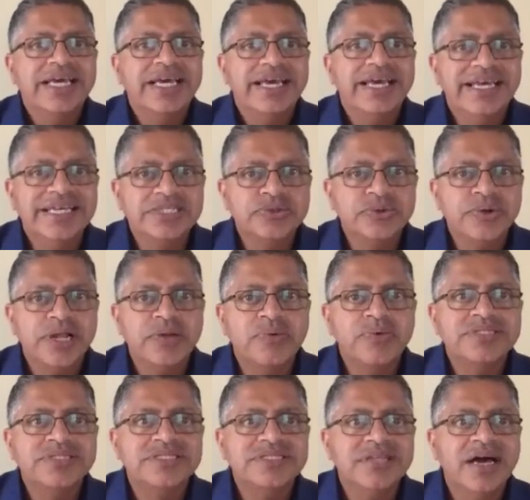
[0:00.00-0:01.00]
Israel
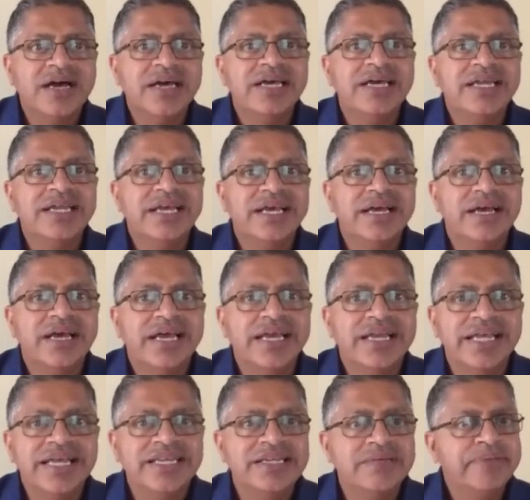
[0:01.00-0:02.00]
was not an,
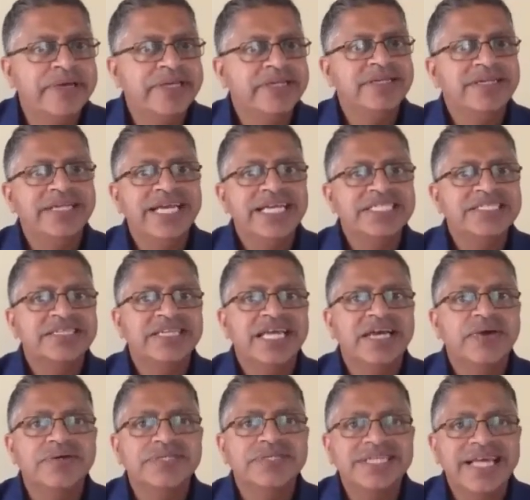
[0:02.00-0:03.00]
an independent nation, it
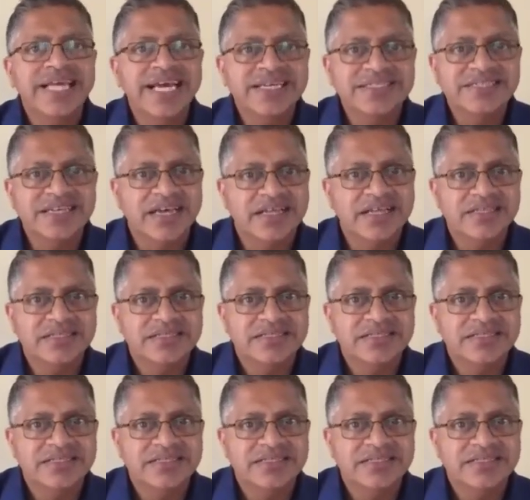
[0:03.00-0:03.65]
was an exile.